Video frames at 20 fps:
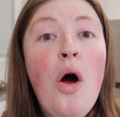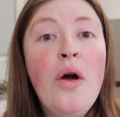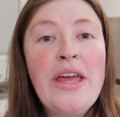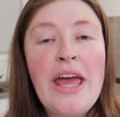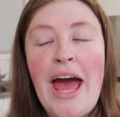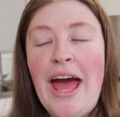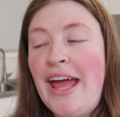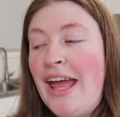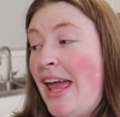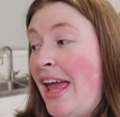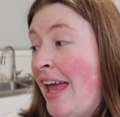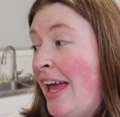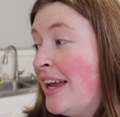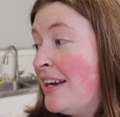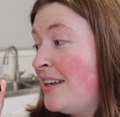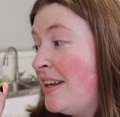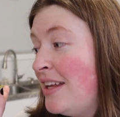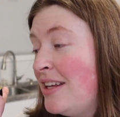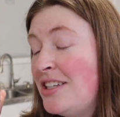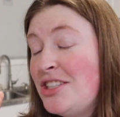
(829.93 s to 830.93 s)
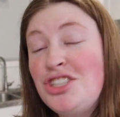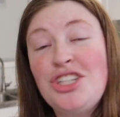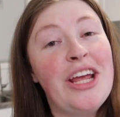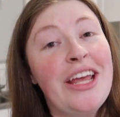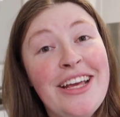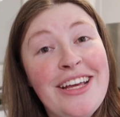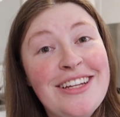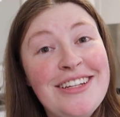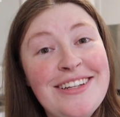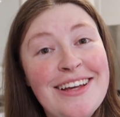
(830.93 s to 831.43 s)
Oh yeah, and
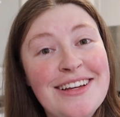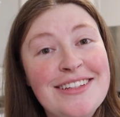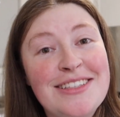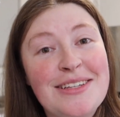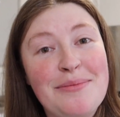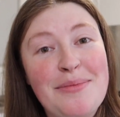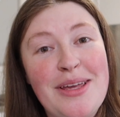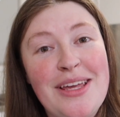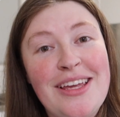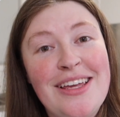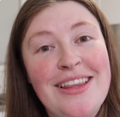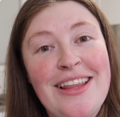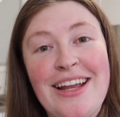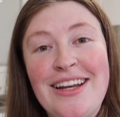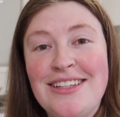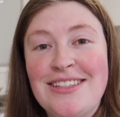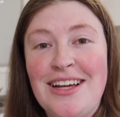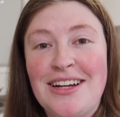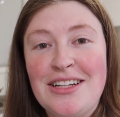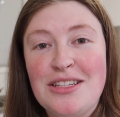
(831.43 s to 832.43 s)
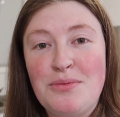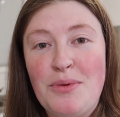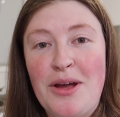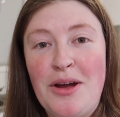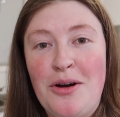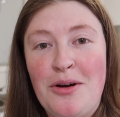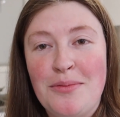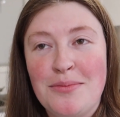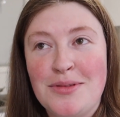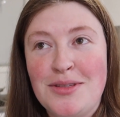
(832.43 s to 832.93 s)
Jake texted me that he's on his way
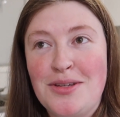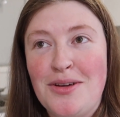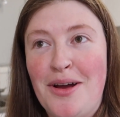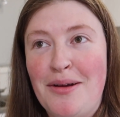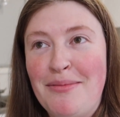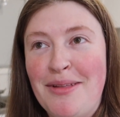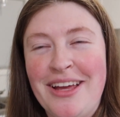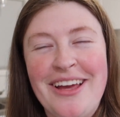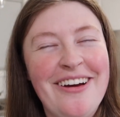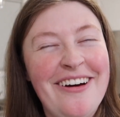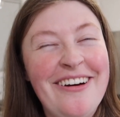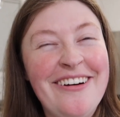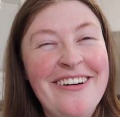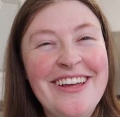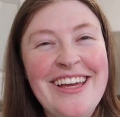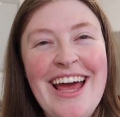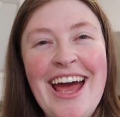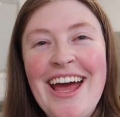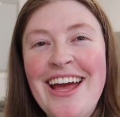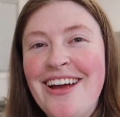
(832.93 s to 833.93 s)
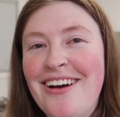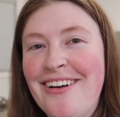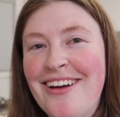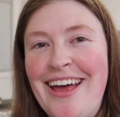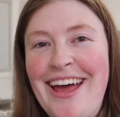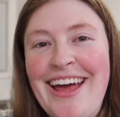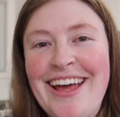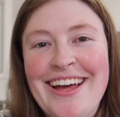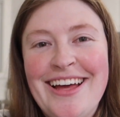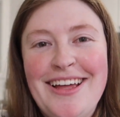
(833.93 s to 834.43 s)
home, so I'm like, oh yay,
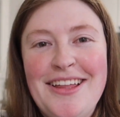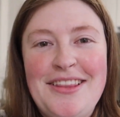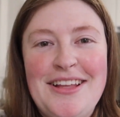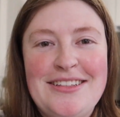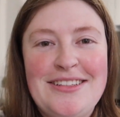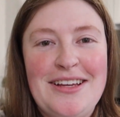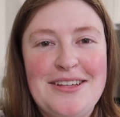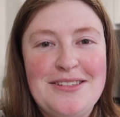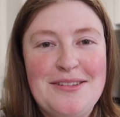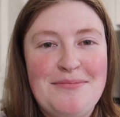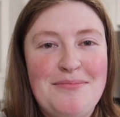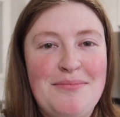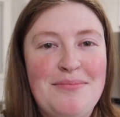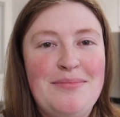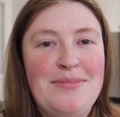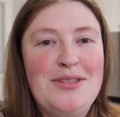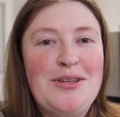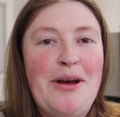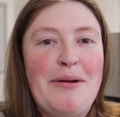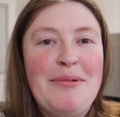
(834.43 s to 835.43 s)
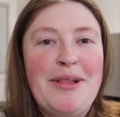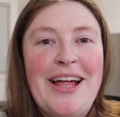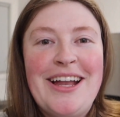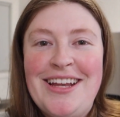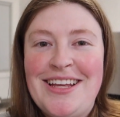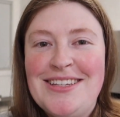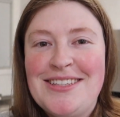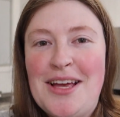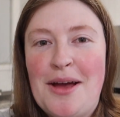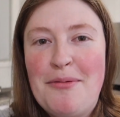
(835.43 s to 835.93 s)
okay, that's awesome. So I'm
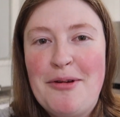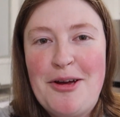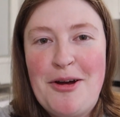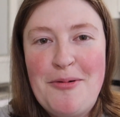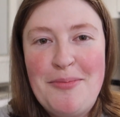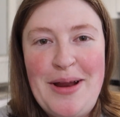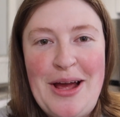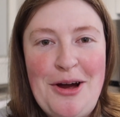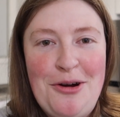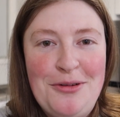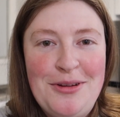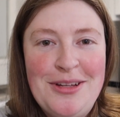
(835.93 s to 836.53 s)
glad he's coming home now.